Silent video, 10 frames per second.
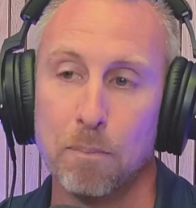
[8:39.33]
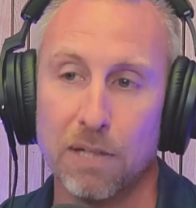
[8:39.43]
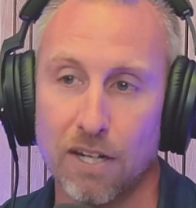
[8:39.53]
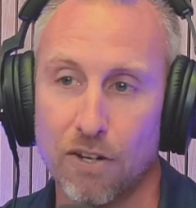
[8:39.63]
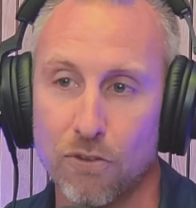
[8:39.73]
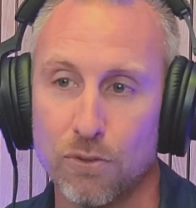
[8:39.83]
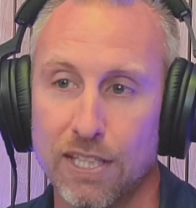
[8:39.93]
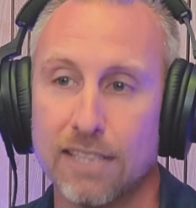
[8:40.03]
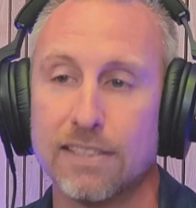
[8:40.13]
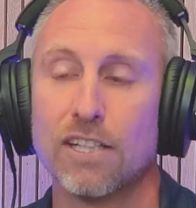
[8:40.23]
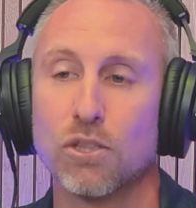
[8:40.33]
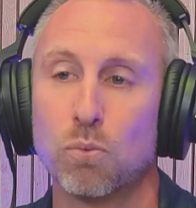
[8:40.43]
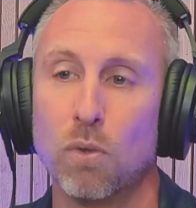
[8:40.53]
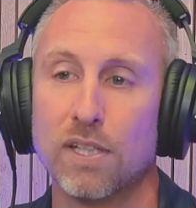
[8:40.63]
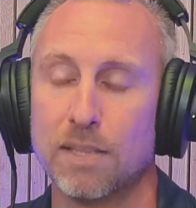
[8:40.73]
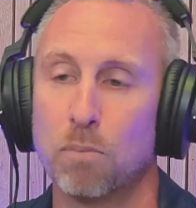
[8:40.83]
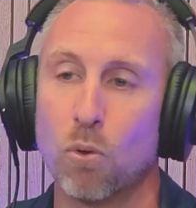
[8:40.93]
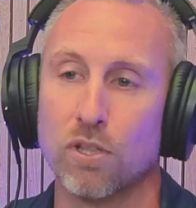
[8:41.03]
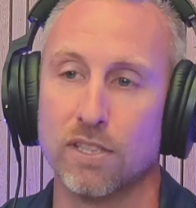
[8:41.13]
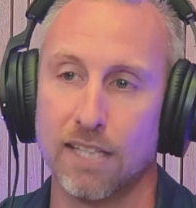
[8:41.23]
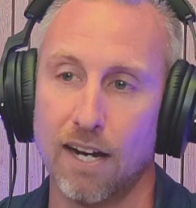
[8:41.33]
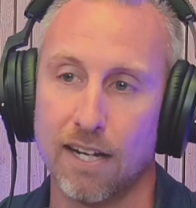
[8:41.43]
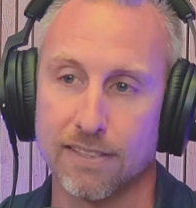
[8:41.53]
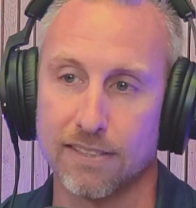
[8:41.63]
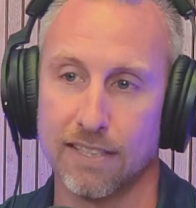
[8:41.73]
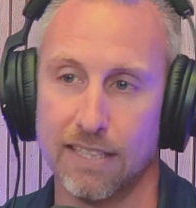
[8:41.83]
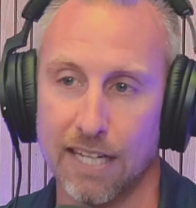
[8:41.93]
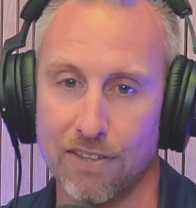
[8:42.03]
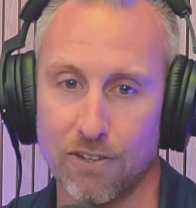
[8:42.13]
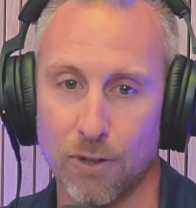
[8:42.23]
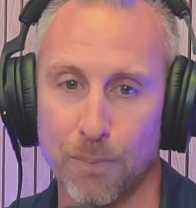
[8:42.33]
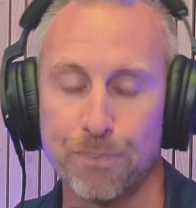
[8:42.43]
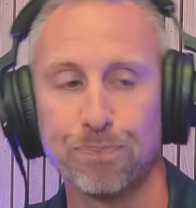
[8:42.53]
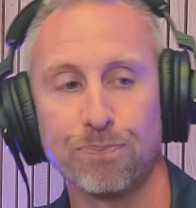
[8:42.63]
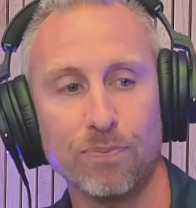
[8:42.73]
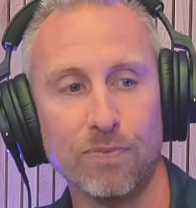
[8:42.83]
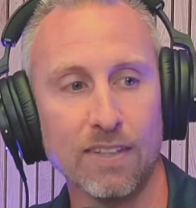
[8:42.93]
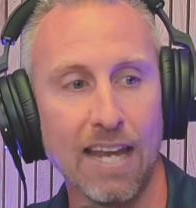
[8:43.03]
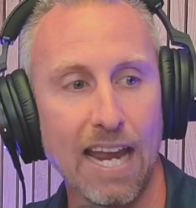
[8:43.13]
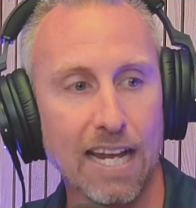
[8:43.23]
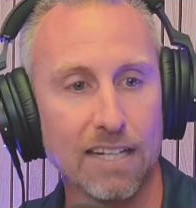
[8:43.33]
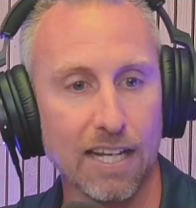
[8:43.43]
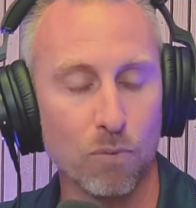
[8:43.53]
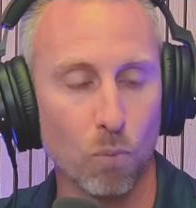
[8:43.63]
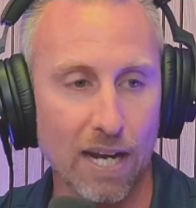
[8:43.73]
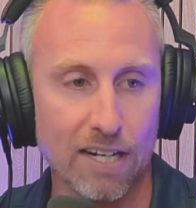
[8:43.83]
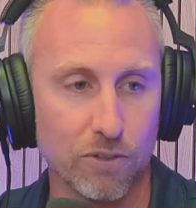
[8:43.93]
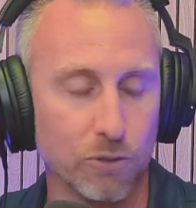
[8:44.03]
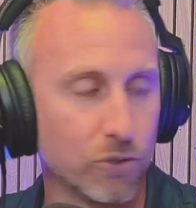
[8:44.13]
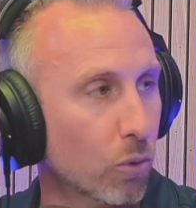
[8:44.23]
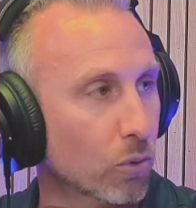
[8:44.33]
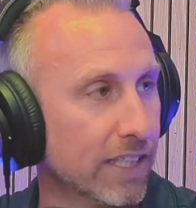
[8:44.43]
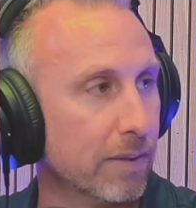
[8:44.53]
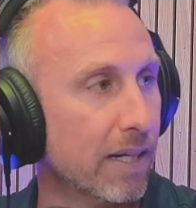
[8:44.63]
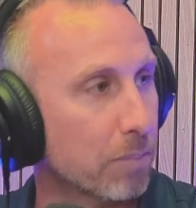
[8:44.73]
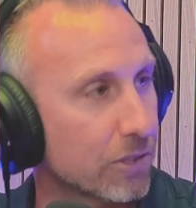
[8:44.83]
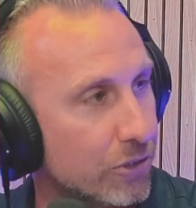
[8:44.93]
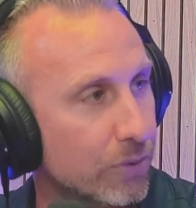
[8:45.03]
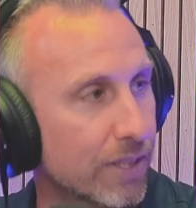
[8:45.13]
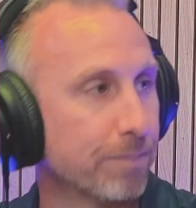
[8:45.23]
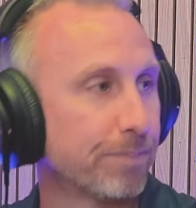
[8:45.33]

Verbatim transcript: But a third thing is here's what's important to us together and and write out those goals and, and pursue them.